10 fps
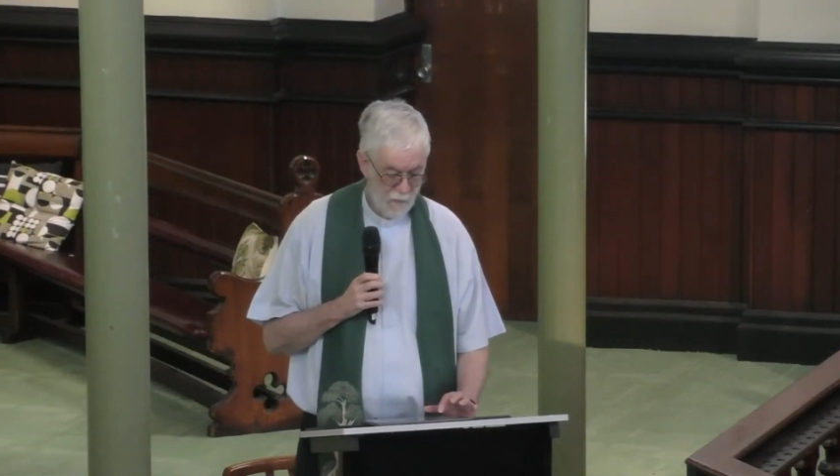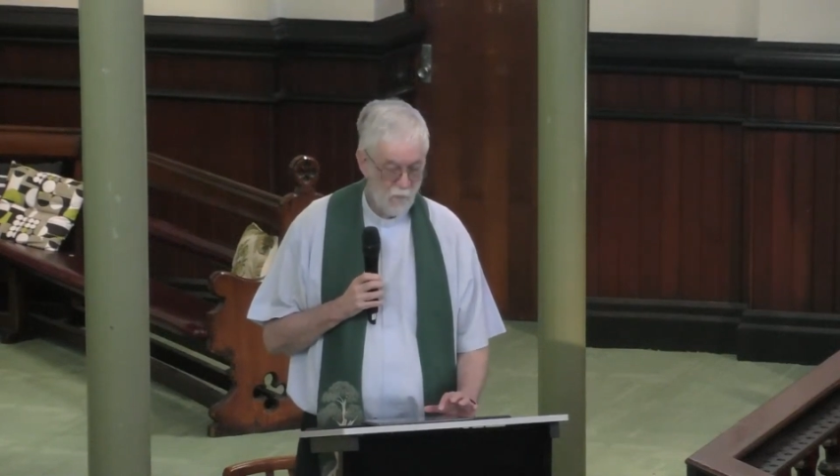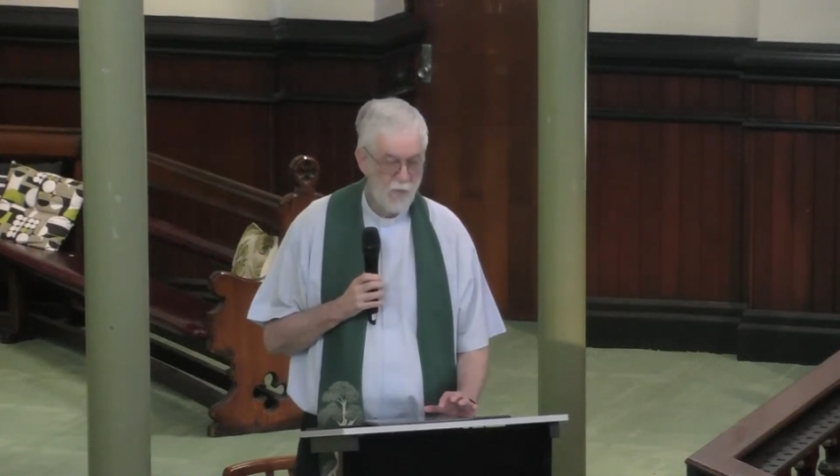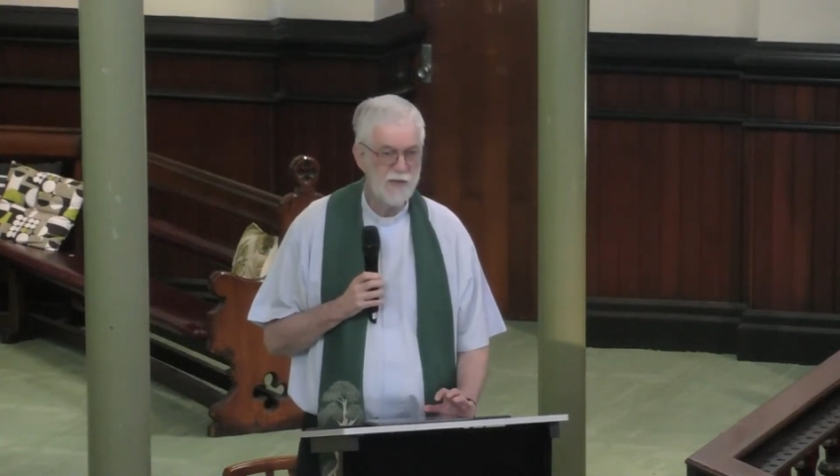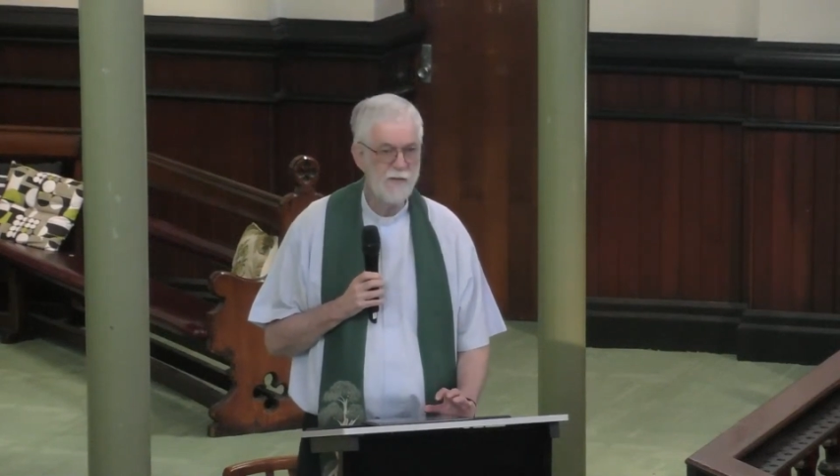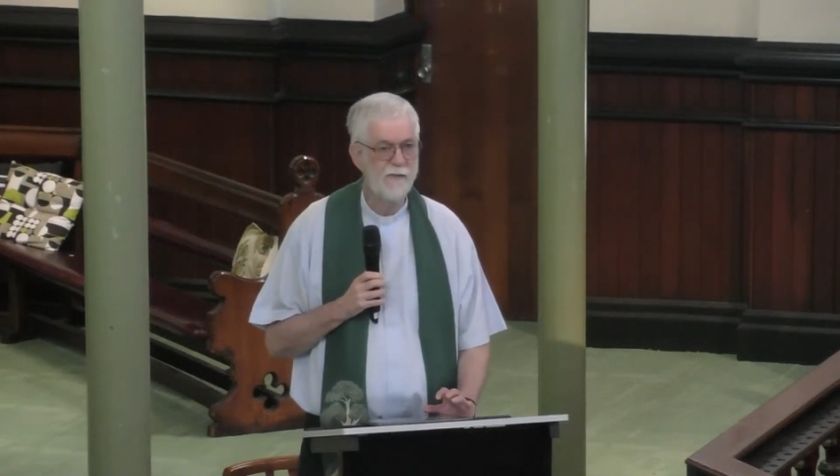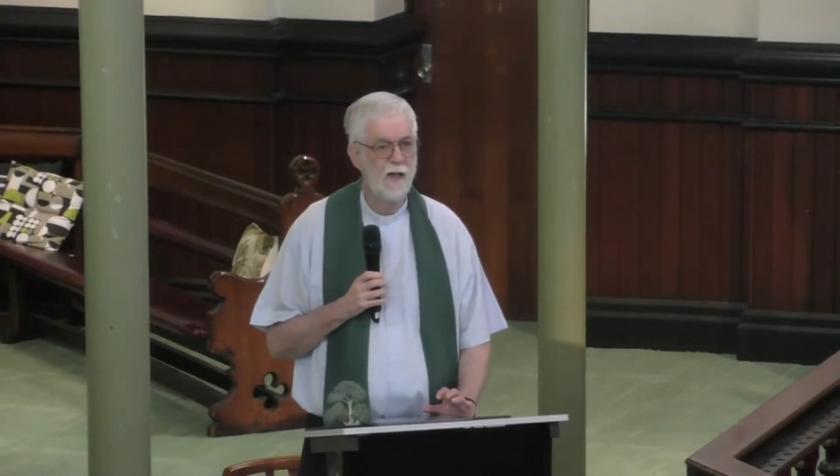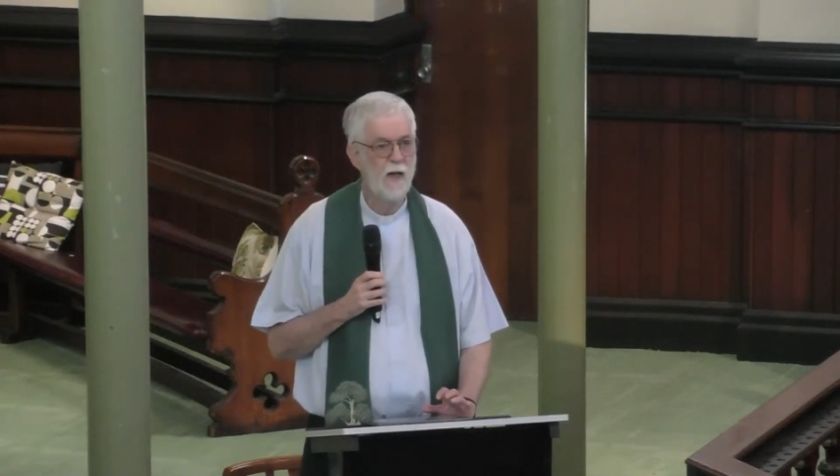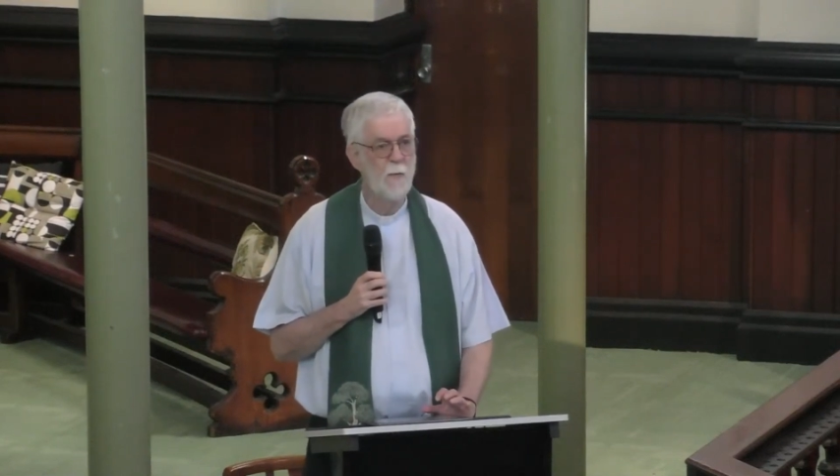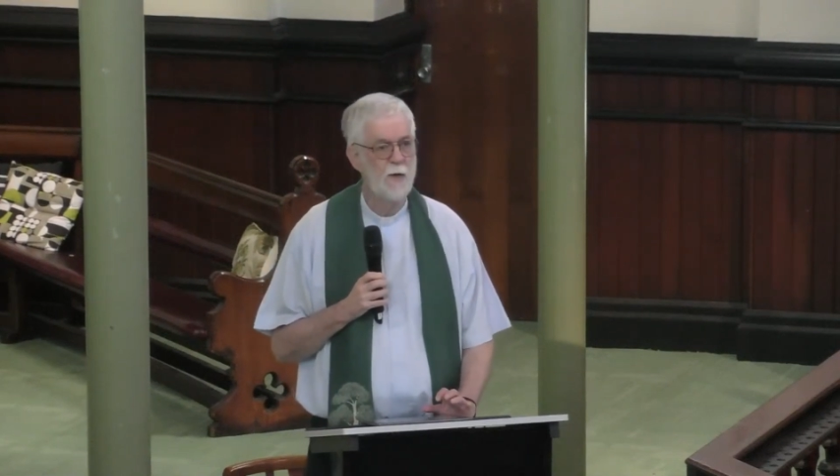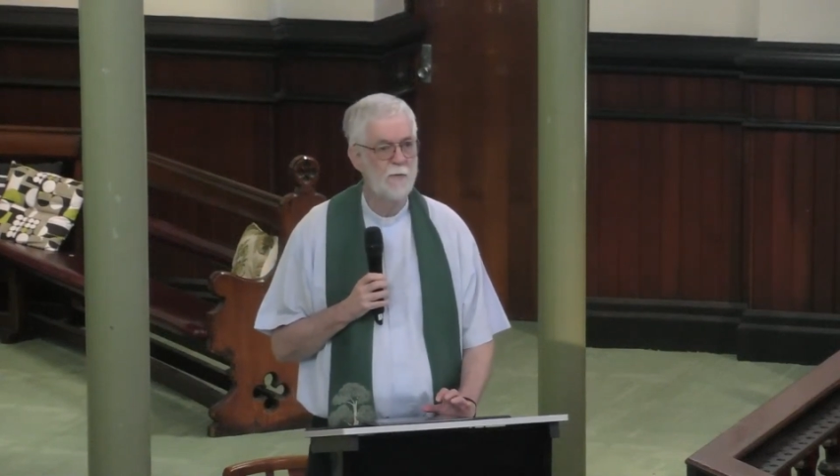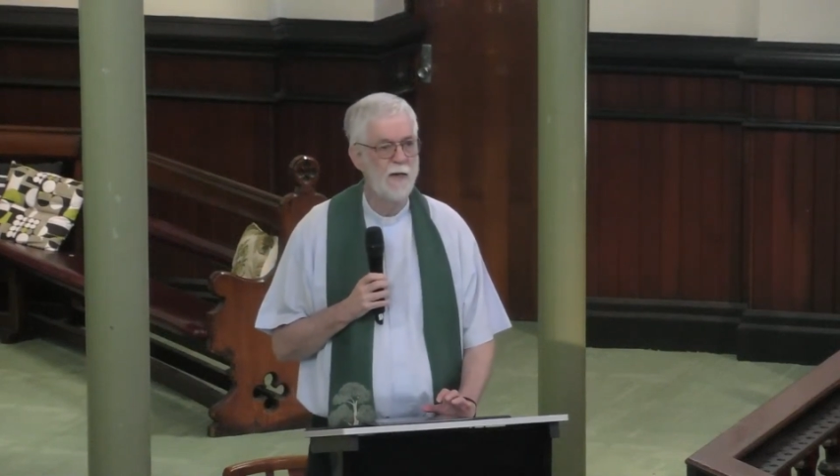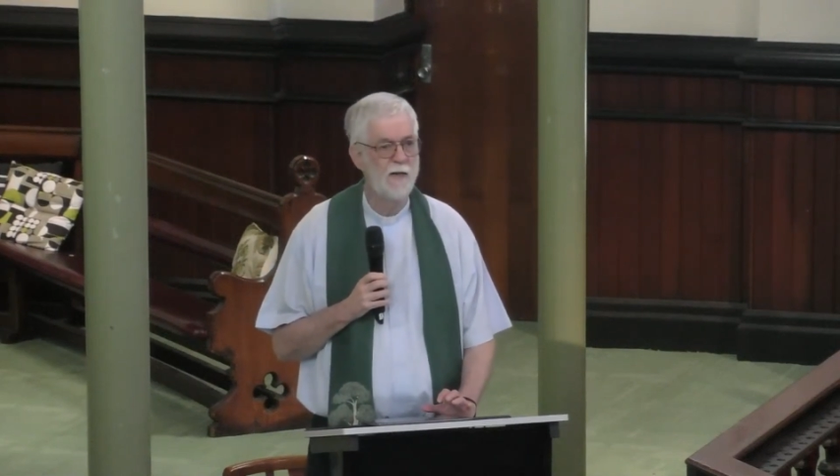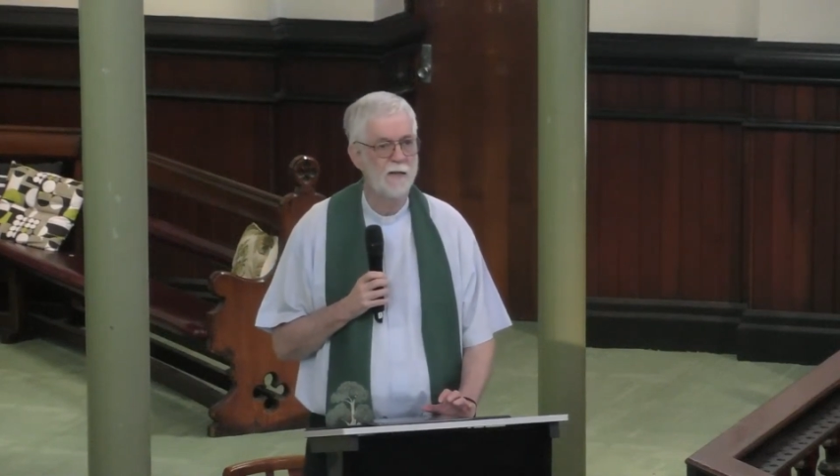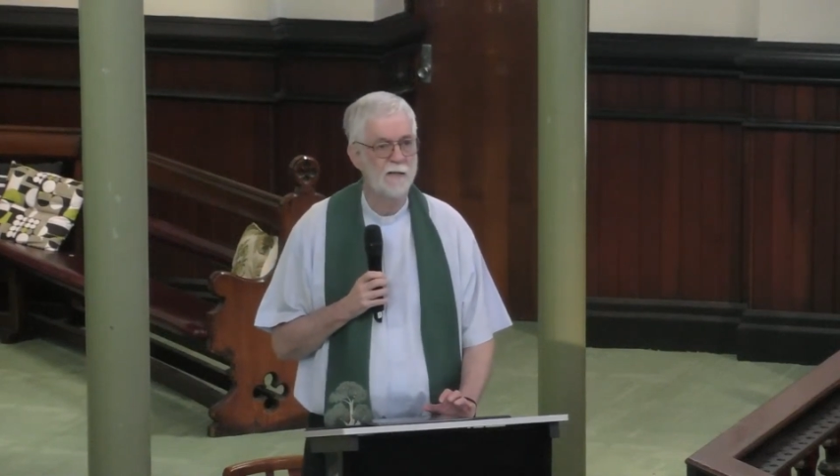What if, though, we read it